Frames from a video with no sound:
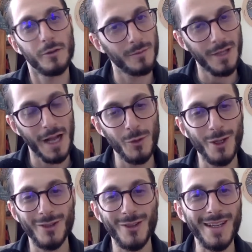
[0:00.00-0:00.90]
Sometimes
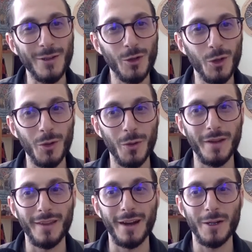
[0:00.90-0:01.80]
you can sneak 2
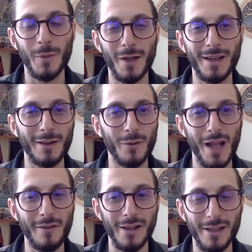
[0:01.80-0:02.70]
in there, depending if
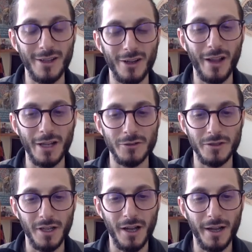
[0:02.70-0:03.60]
we have a little
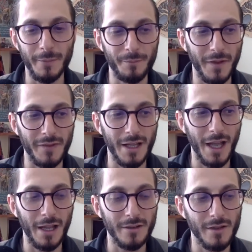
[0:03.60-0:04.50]
extra time at
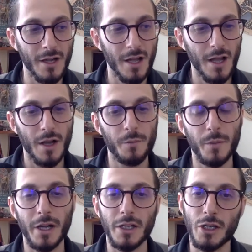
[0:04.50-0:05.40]
the end.
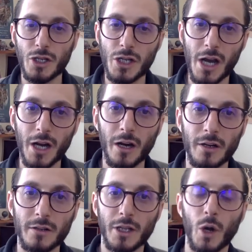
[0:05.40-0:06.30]
But you
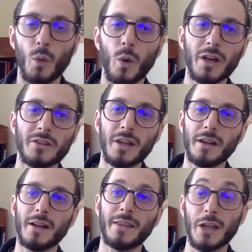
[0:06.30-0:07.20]
share, what is
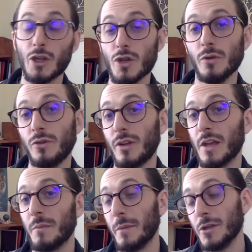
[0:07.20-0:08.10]
it that you
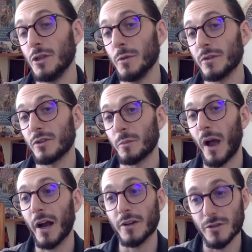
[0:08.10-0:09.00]
said? Maybe you
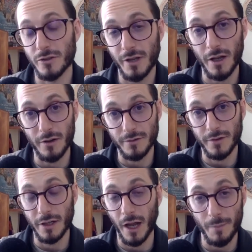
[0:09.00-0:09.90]
inspired yourself,
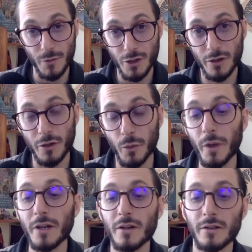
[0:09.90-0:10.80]
and I'm sure you
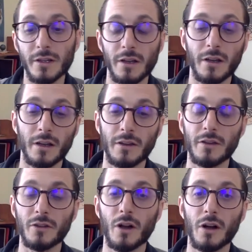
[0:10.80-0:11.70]
will in
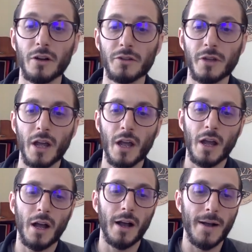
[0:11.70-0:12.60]
these calls.
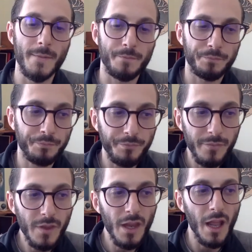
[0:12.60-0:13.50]
And
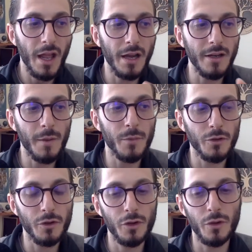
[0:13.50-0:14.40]

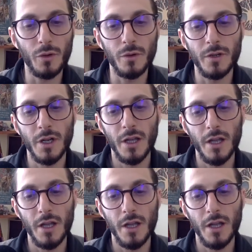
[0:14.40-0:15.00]
number 2,